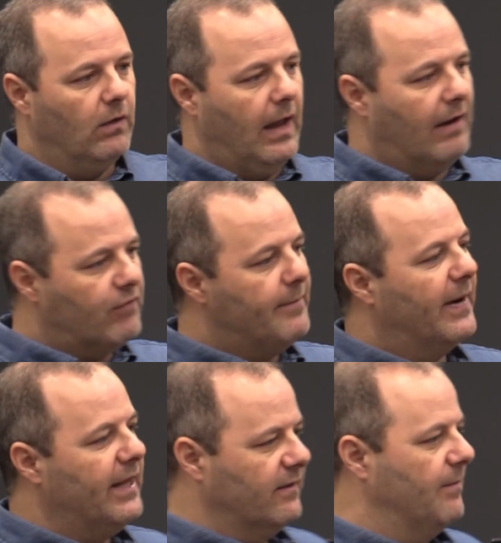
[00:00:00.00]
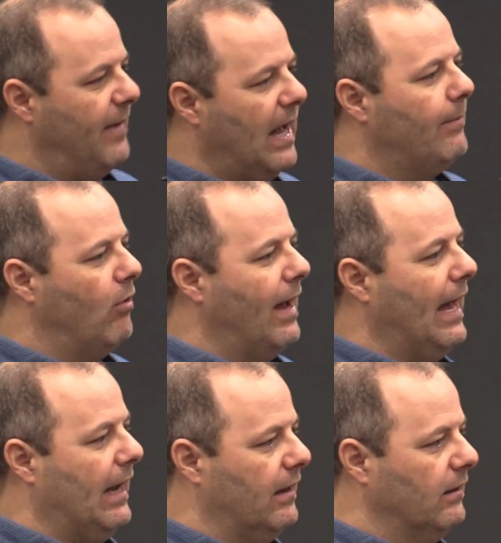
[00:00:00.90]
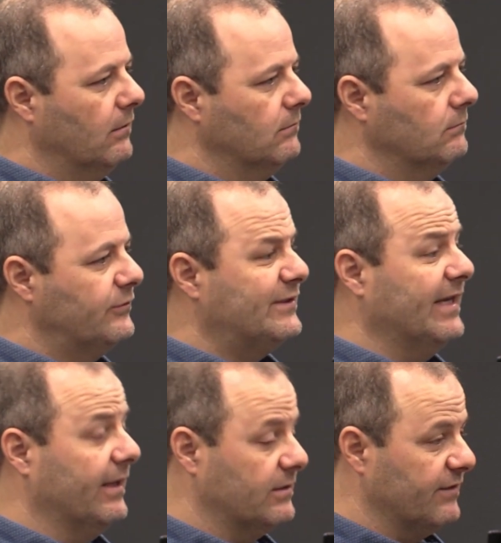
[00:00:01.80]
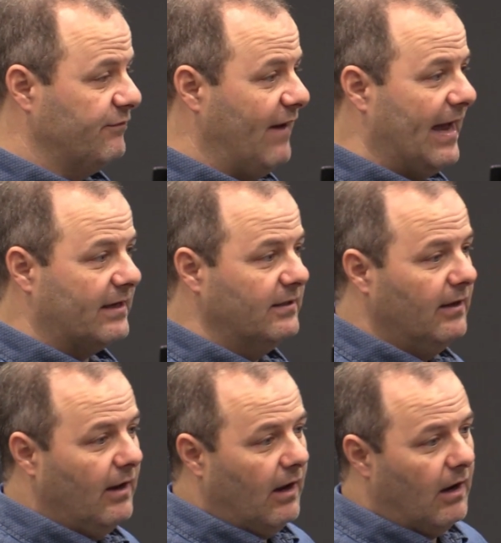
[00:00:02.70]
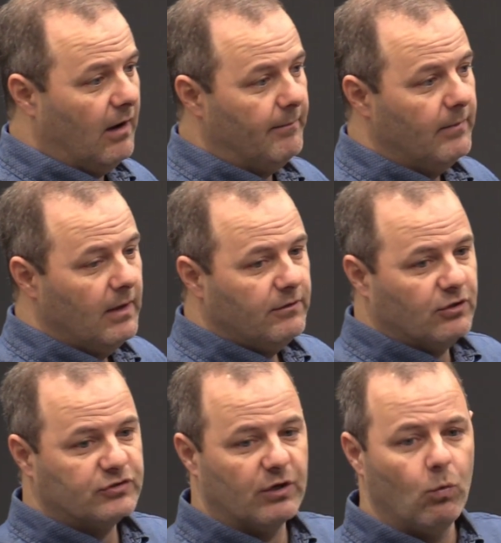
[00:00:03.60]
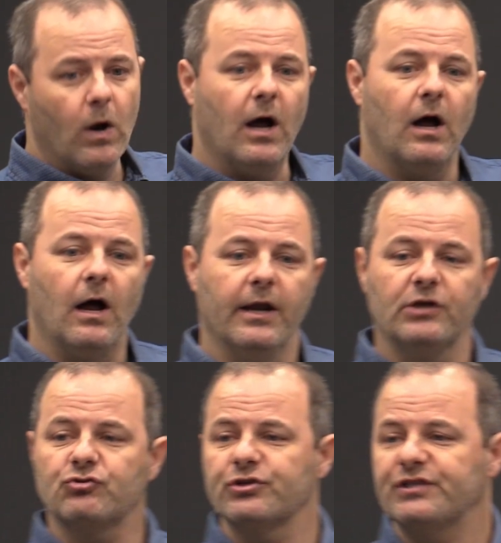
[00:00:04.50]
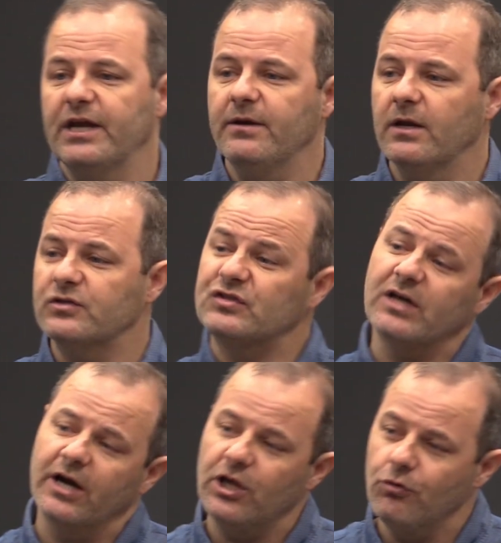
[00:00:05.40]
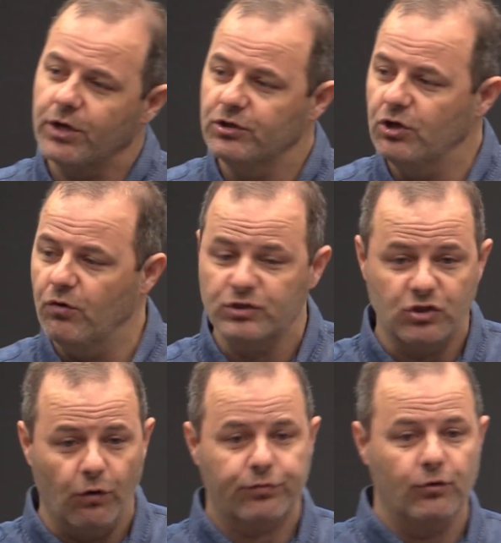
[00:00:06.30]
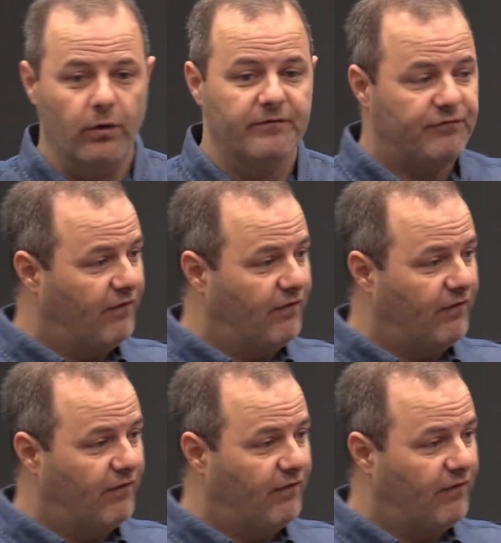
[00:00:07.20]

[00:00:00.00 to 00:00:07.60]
Everybody in the Bible had sins. In fact, there's an interesting study you can do is go through and